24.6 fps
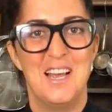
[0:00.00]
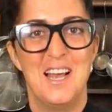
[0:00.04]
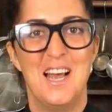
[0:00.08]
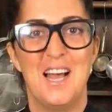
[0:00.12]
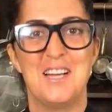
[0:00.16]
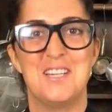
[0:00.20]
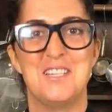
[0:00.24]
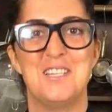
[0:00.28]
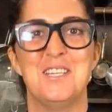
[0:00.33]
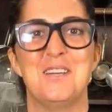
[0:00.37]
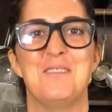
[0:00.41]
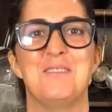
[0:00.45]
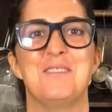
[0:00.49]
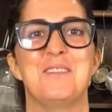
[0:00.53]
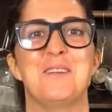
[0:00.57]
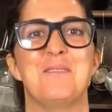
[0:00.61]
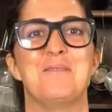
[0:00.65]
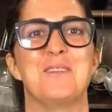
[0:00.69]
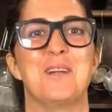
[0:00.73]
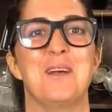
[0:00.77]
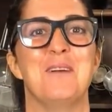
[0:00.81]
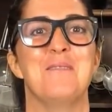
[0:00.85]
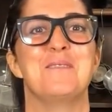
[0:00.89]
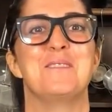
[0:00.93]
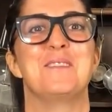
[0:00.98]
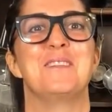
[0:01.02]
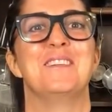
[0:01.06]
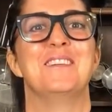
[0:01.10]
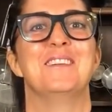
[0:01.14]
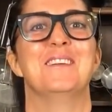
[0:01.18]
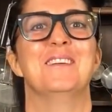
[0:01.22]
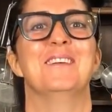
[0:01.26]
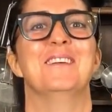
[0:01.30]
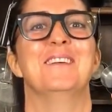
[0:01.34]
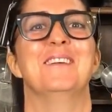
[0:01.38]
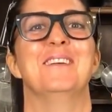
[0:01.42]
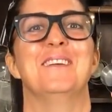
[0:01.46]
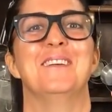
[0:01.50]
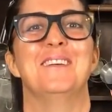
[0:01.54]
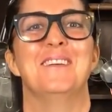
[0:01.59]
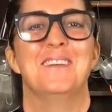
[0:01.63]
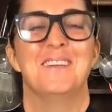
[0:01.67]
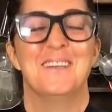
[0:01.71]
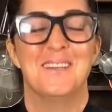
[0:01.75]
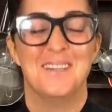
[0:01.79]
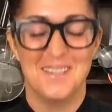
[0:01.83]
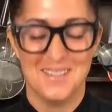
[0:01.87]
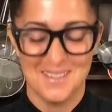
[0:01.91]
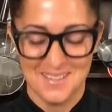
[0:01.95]
Us chefs sometimes
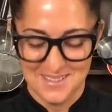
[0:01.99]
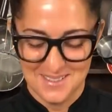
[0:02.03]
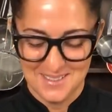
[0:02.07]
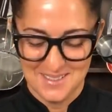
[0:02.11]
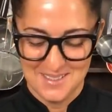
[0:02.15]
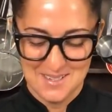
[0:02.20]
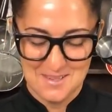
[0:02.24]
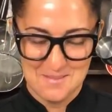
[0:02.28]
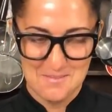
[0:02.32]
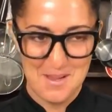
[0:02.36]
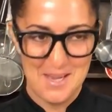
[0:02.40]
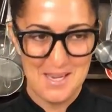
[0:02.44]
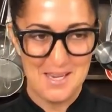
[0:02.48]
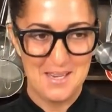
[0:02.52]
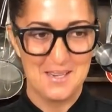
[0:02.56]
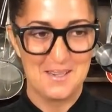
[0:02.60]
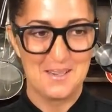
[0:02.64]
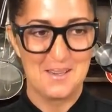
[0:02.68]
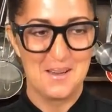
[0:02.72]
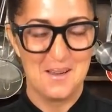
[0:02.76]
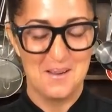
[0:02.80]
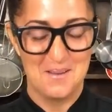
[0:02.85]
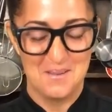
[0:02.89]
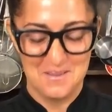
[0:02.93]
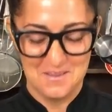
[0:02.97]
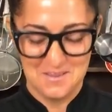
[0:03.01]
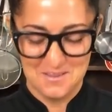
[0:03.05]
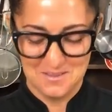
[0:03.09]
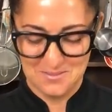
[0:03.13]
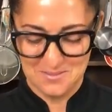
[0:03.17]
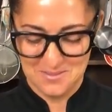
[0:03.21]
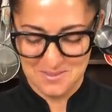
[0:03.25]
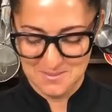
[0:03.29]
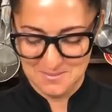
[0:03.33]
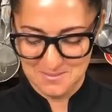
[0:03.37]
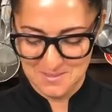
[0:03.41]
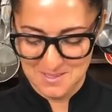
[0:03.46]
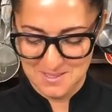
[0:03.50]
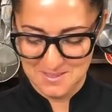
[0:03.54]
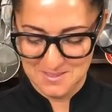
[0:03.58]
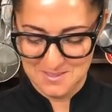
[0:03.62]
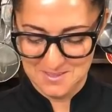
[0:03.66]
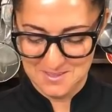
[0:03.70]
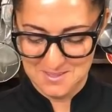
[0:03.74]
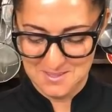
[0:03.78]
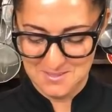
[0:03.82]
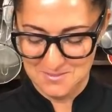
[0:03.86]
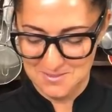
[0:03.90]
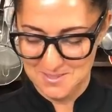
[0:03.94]
make it go all different
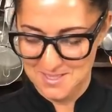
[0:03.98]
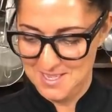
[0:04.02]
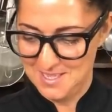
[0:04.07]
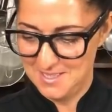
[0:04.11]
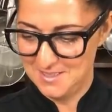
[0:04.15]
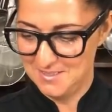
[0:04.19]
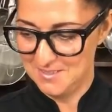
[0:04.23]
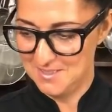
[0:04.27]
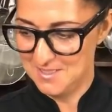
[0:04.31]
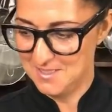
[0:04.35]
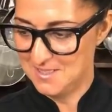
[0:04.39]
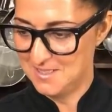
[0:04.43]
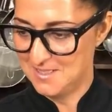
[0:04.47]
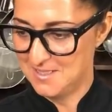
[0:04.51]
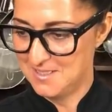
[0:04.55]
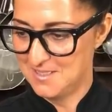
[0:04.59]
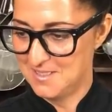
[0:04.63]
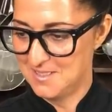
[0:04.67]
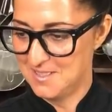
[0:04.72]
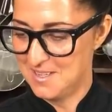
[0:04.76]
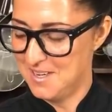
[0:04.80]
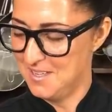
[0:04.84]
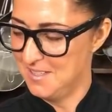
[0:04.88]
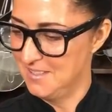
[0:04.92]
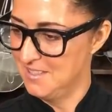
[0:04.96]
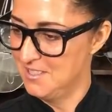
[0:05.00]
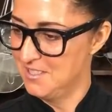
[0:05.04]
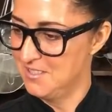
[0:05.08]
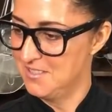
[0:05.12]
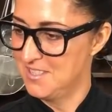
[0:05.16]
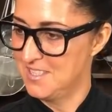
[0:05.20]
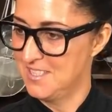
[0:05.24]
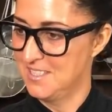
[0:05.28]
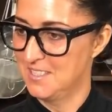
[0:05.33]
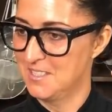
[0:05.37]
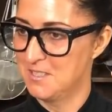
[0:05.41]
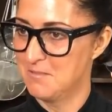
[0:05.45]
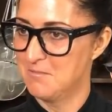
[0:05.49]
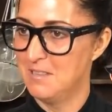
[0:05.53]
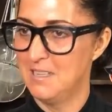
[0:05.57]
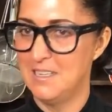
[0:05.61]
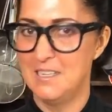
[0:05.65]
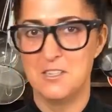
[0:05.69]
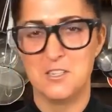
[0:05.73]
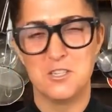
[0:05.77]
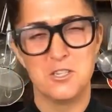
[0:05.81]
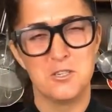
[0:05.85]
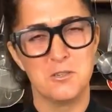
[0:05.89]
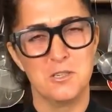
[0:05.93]
angles. It's kind of interesting. It's
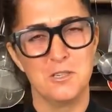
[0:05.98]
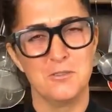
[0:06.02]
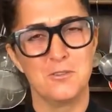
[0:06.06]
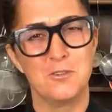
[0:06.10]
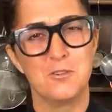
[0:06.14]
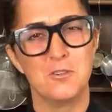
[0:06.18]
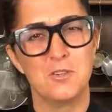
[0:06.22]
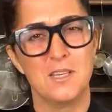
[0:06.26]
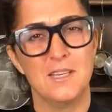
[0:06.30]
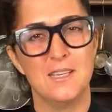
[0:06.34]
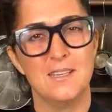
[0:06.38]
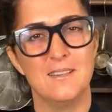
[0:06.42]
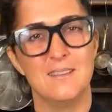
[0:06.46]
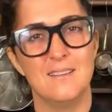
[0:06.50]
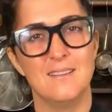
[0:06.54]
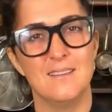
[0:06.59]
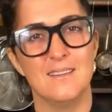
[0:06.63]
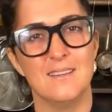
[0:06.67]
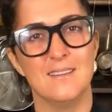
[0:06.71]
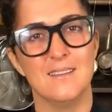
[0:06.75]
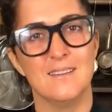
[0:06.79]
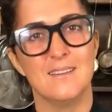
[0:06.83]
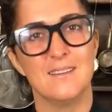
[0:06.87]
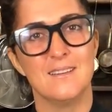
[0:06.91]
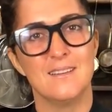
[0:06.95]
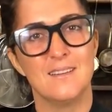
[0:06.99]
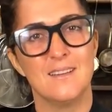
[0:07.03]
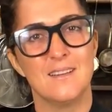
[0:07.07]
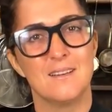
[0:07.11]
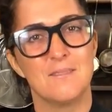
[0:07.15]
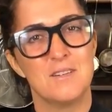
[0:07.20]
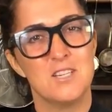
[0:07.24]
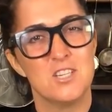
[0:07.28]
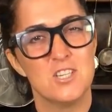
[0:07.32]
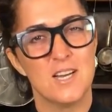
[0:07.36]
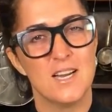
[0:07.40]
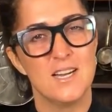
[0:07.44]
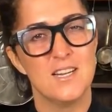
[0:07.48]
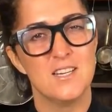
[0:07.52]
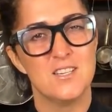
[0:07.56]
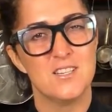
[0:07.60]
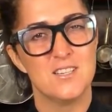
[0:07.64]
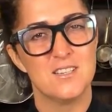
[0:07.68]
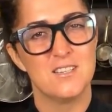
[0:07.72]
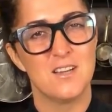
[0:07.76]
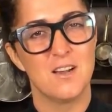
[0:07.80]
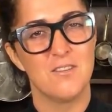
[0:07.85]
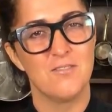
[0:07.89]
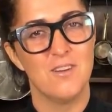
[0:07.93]
really intuitive cooking, isn't it? Like, we change
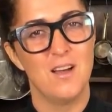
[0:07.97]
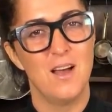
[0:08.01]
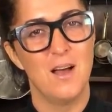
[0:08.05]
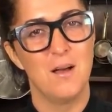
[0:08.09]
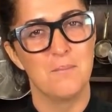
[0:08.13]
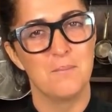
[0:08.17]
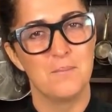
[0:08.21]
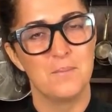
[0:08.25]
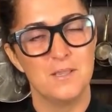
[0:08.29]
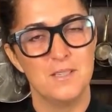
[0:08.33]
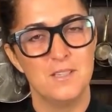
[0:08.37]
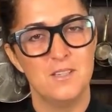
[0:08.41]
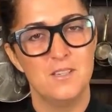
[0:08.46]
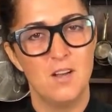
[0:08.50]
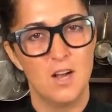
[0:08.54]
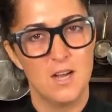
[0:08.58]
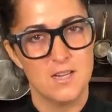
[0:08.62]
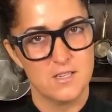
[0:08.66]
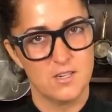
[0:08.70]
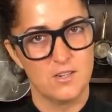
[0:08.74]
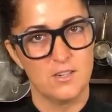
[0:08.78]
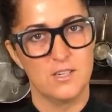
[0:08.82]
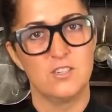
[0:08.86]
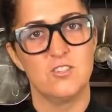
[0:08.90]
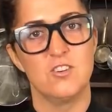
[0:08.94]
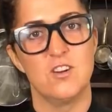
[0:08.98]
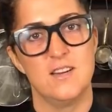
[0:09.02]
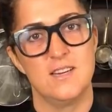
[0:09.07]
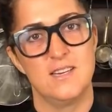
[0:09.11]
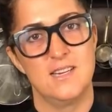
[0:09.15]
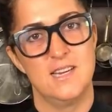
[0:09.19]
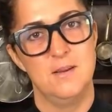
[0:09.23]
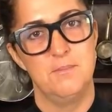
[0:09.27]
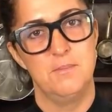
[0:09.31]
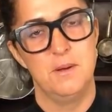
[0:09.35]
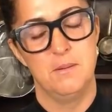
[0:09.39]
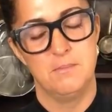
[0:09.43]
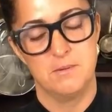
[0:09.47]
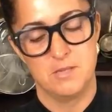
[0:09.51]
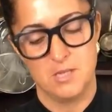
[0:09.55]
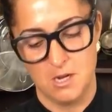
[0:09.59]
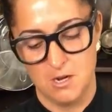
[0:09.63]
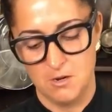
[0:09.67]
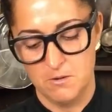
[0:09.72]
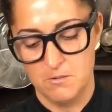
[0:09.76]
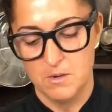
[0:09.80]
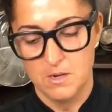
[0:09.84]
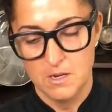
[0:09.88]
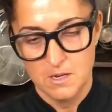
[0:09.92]
stuff up, but you guys have got to try and keep up.
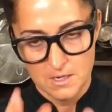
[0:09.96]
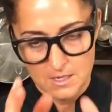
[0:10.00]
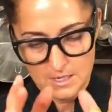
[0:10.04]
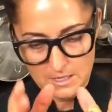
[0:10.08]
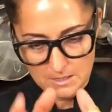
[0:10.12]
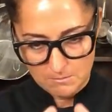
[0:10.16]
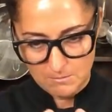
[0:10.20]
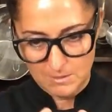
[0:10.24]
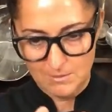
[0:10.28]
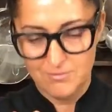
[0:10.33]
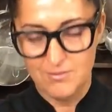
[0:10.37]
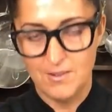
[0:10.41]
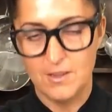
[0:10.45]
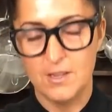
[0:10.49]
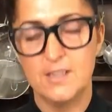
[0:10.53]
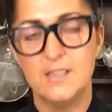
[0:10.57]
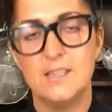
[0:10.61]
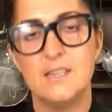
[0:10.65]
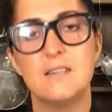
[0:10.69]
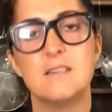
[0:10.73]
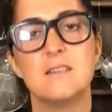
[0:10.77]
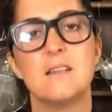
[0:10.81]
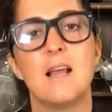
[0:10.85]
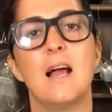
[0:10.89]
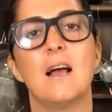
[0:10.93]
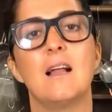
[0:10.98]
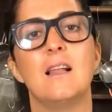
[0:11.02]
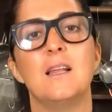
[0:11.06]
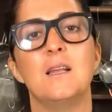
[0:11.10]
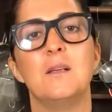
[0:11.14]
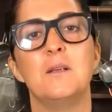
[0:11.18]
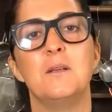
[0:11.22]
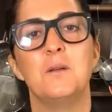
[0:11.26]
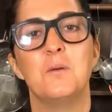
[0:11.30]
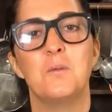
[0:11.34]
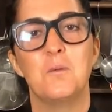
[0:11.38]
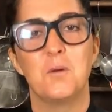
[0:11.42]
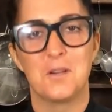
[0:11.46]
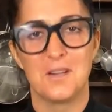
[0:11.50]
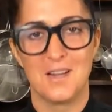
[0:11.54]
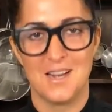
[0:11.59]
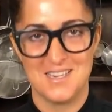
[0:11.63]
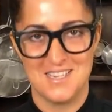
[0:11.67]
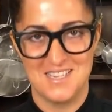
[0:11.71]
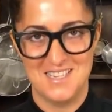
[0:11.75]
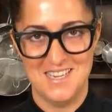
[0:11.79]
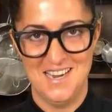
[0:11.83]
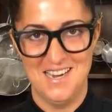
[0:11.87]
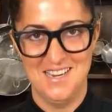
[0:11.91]
So we followed exactly what I
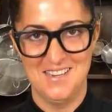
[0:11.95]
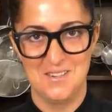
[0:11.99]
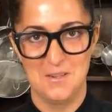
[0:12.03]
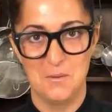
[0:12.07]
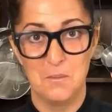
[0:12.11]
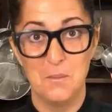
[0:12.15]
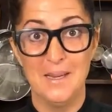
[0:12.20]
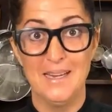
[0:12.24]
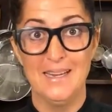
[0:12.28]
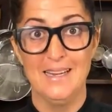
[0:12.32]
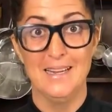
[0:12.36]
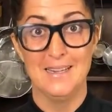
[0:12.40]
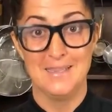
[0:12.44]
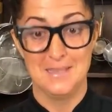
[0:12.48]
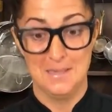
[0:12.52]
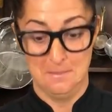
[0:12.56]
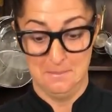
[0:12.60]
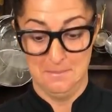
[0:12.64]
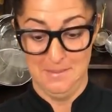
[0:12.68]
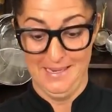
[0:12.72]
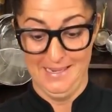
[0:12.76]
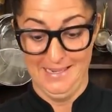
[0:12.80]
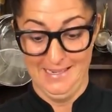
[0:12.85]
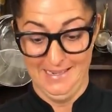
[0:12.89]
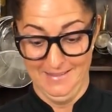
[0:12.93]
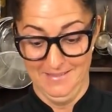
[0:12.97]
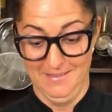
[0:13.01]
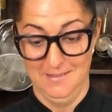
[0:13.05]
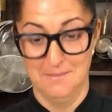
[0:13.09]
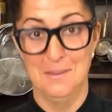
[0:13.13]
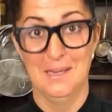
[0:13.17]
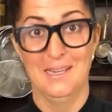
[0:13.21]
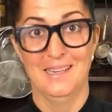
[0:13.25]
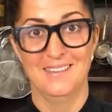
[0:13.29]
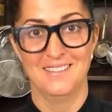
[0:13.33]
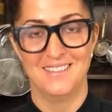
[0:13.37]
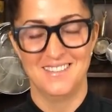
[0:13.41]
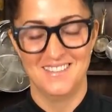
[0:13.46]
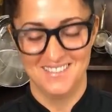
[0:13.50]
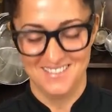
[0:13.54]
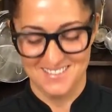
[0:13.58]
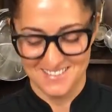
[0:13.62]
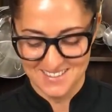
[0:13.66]
said. We, as in me and the millet.